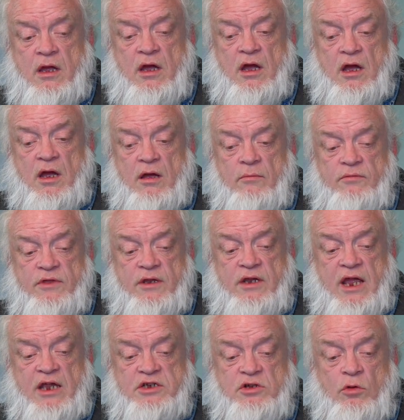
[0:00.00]
Uh, the
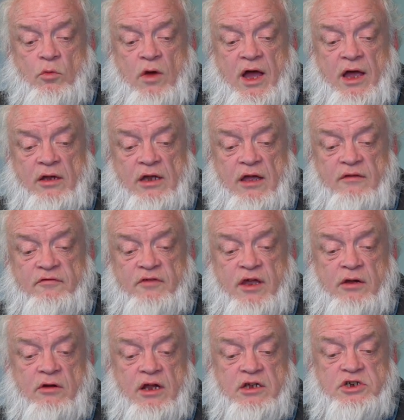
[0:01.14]
National Wildlife
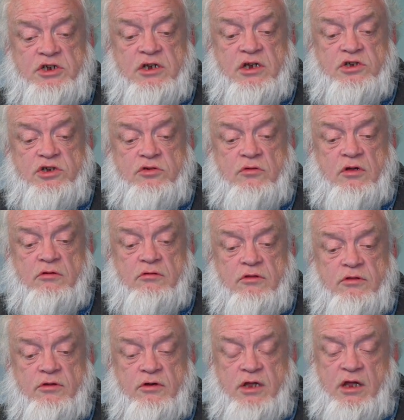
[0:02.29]
Federation and
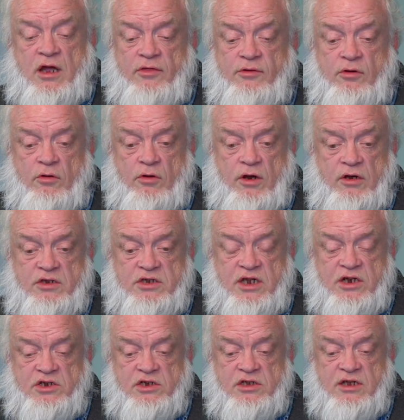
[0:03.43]
230 other
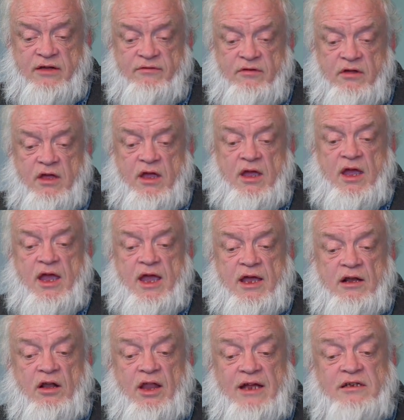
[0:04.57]
organizations have
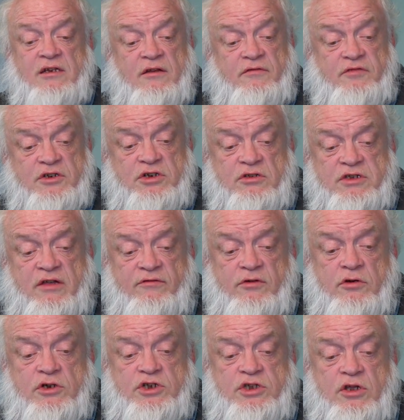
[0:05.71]
and elected officials have
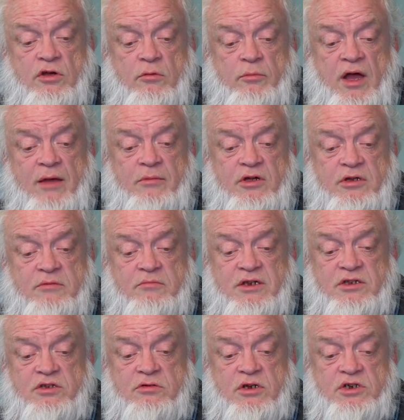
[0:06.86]
urged the Obama
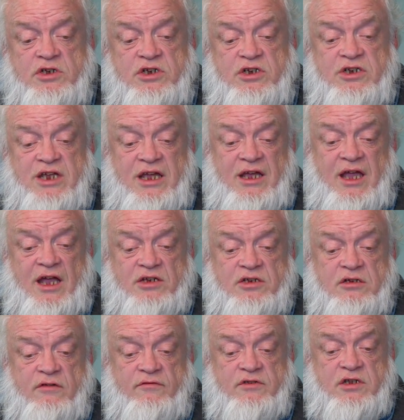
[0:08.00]
administration to take
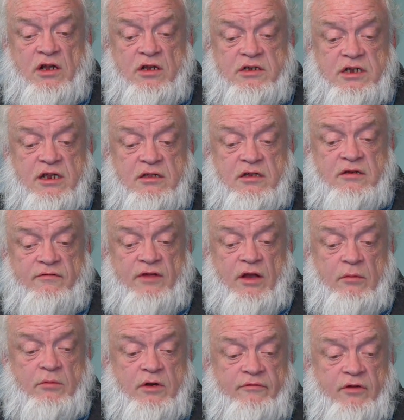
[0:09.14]
action to facilitate the
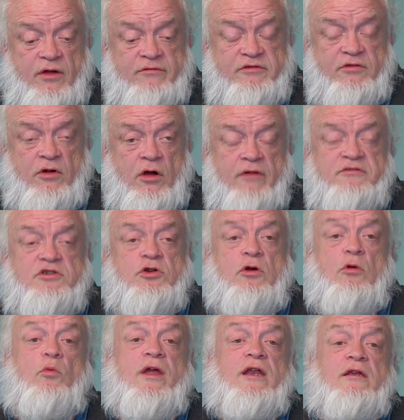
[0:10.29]
development of off offshore
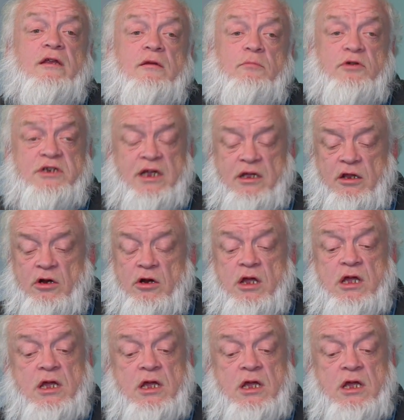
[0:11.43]
wind in particular.